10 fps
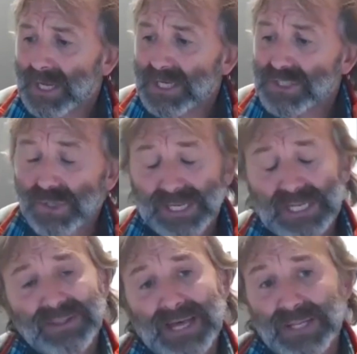So at the end
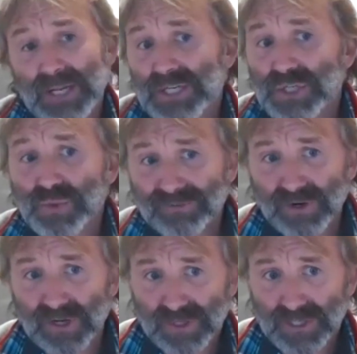of that, I did
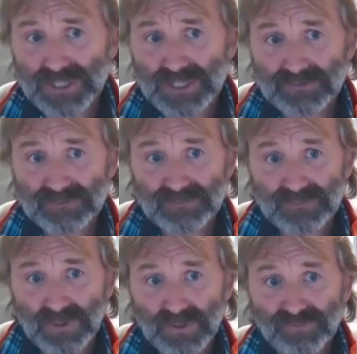25 years
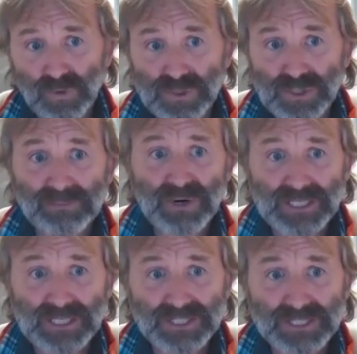of full-time
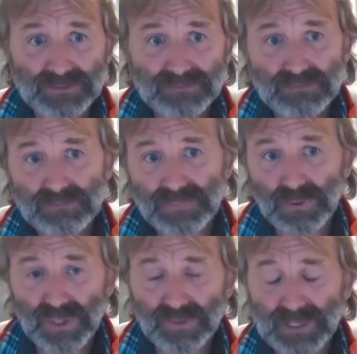practice,
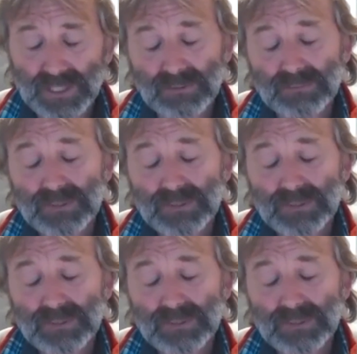building that up.